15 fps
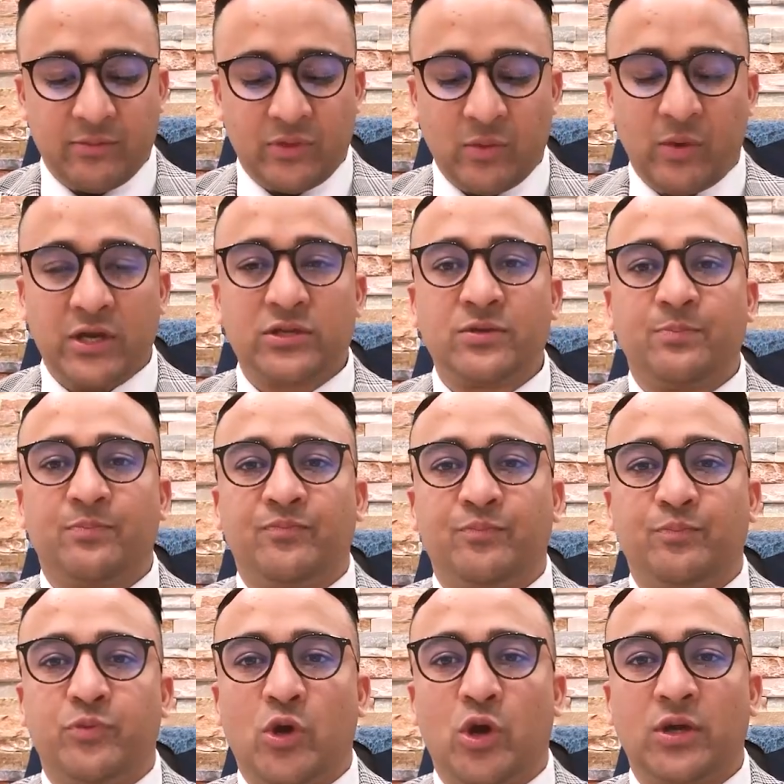wanted to
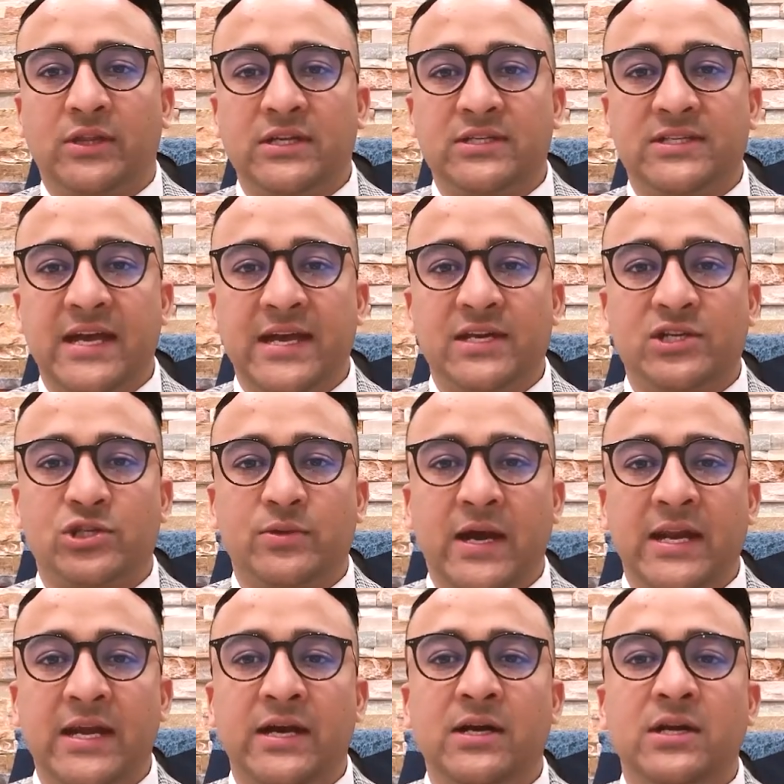prolong their stay in
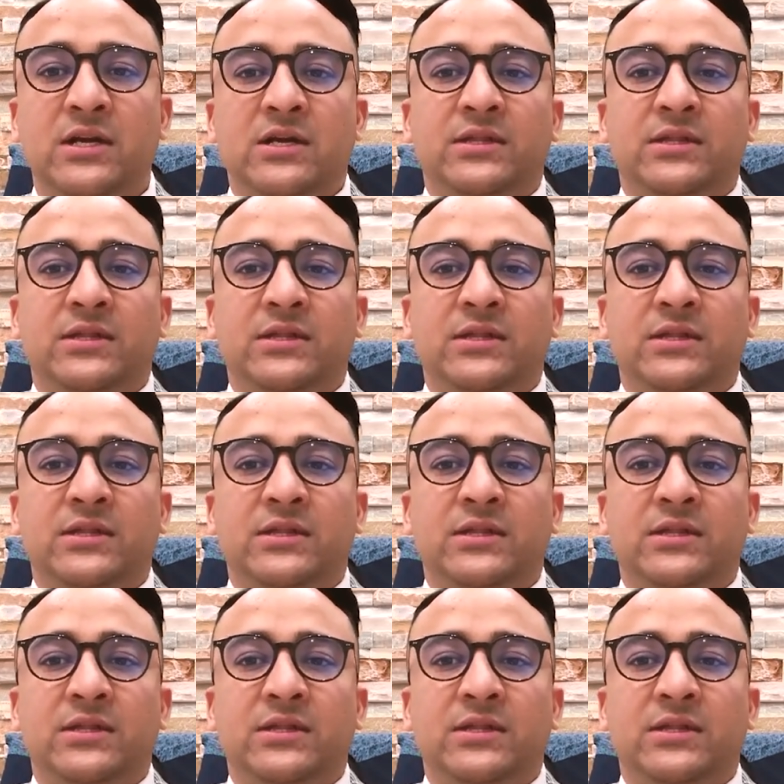Australia,